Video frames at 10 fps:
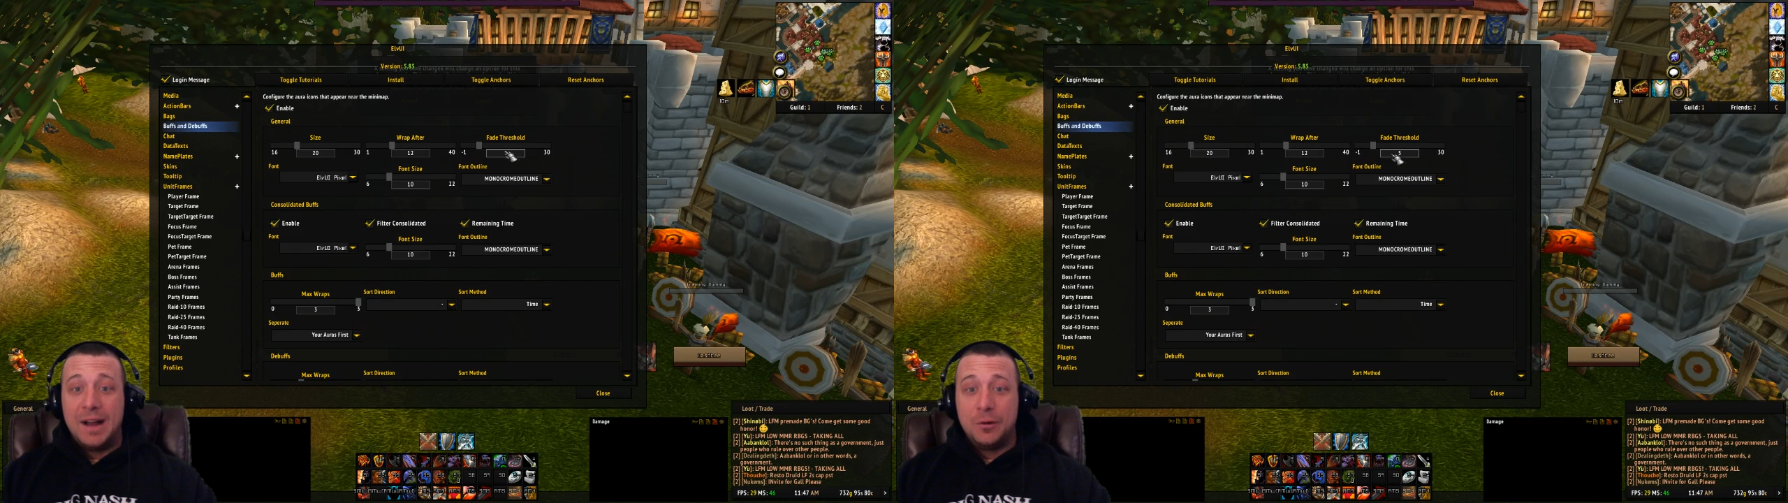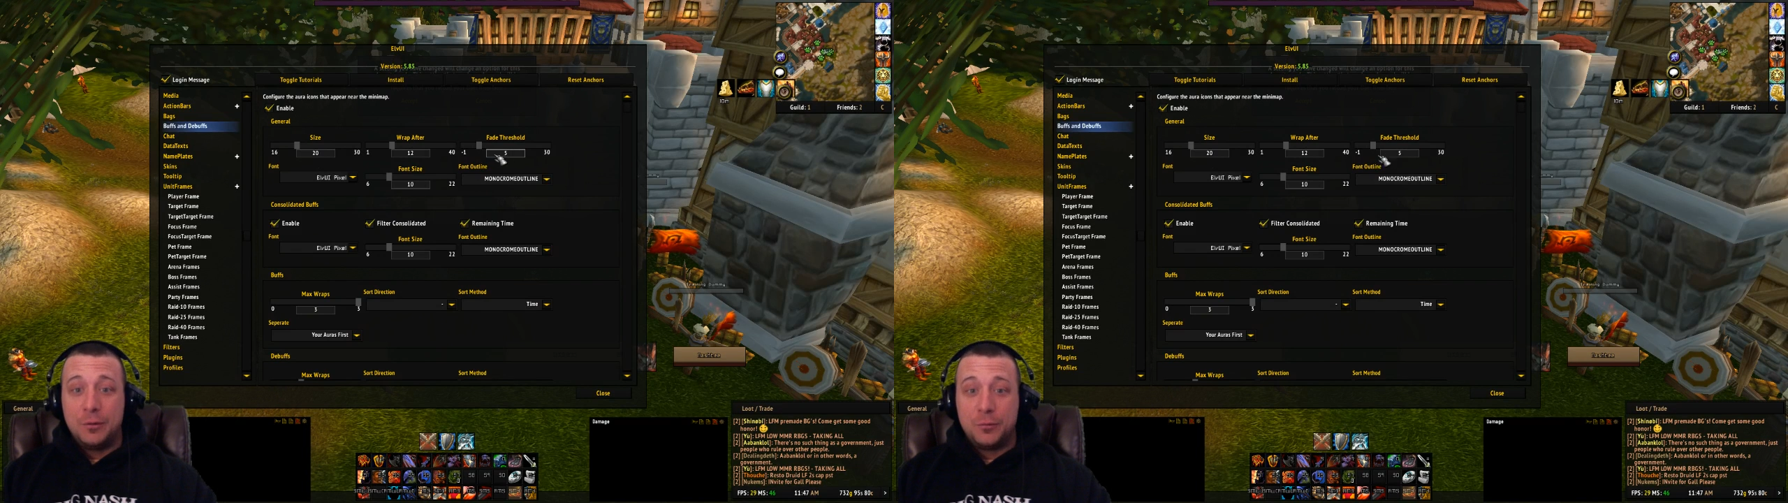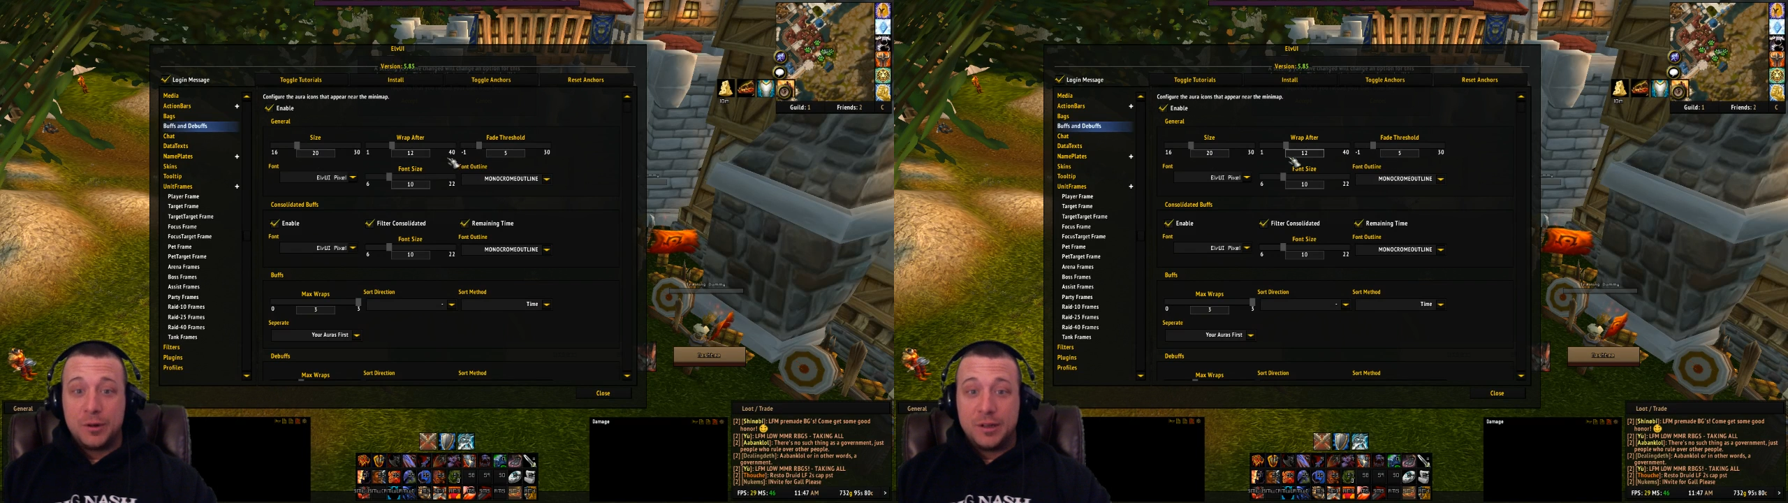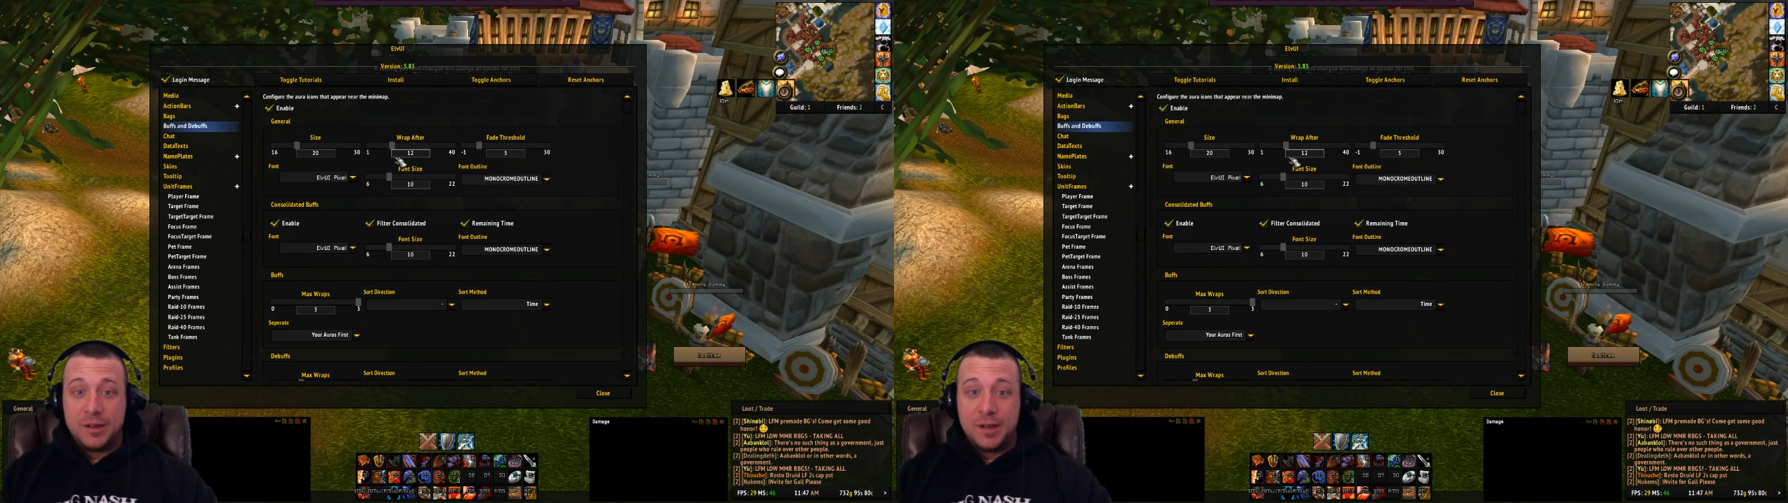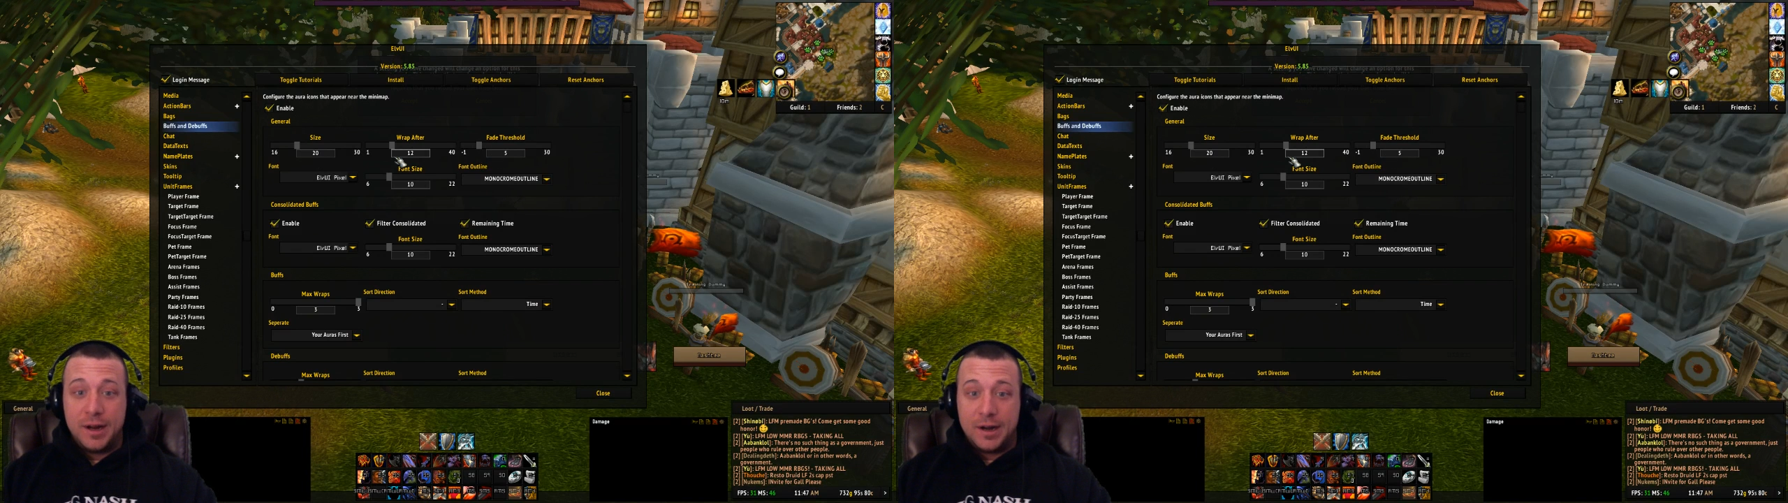don't really
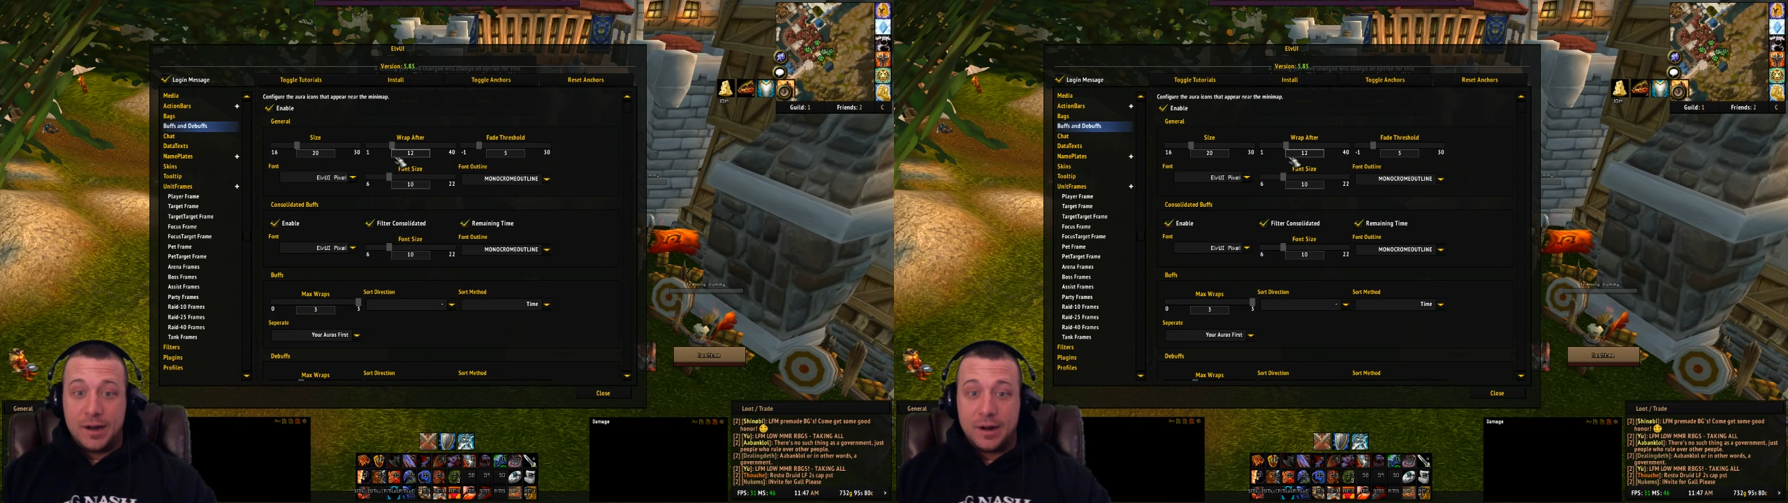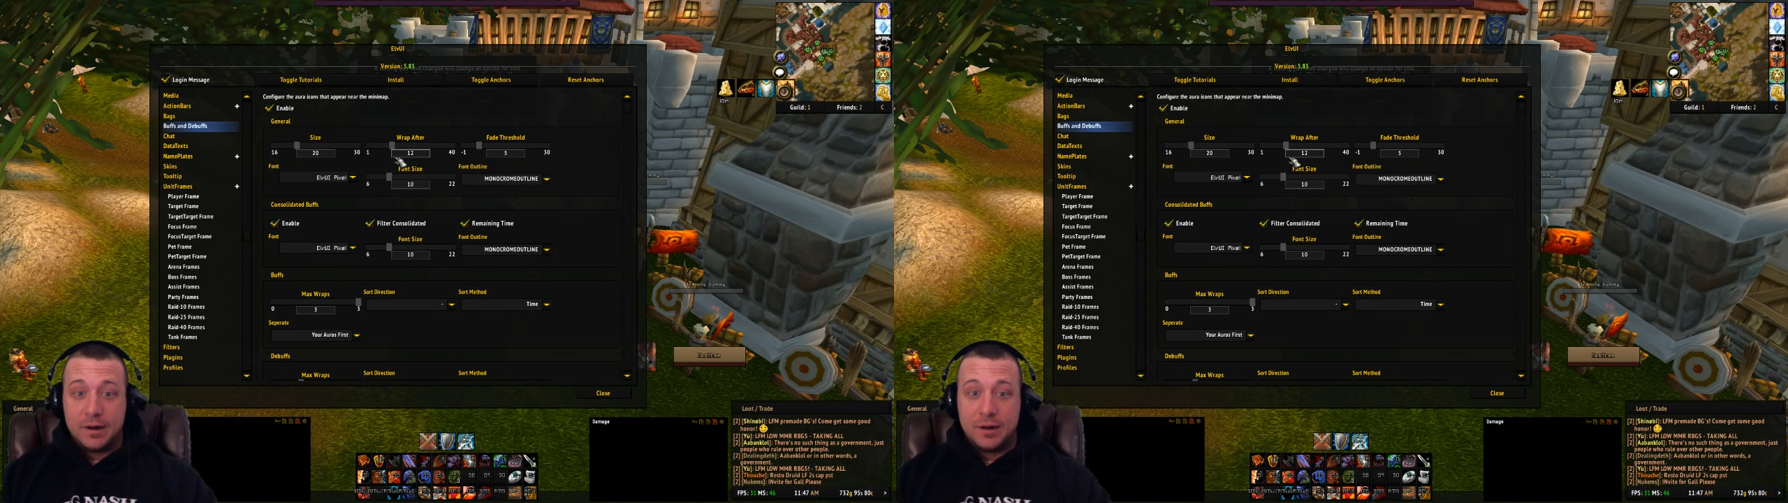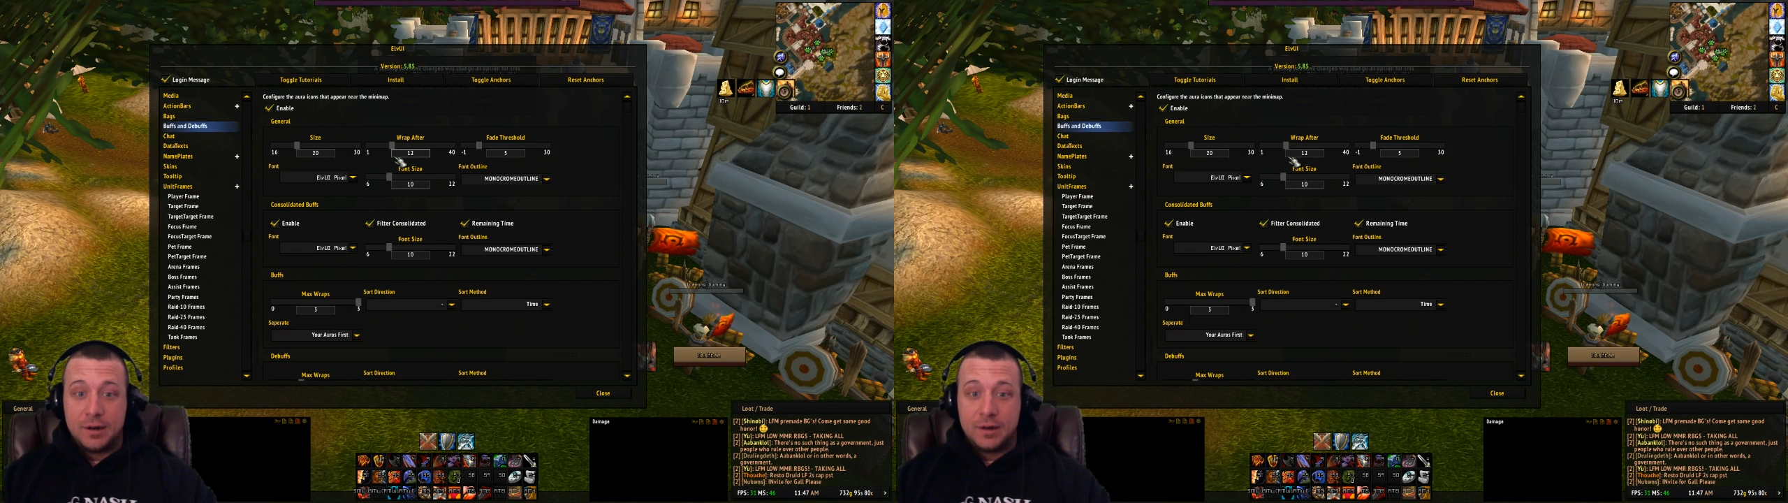care